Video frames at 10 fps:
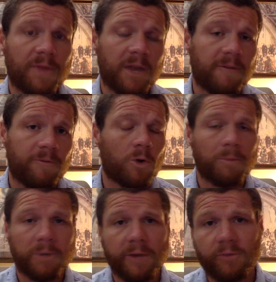they
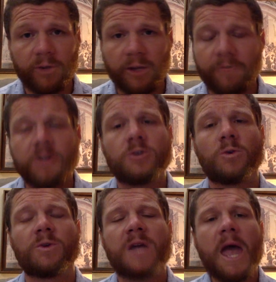inform governing officials,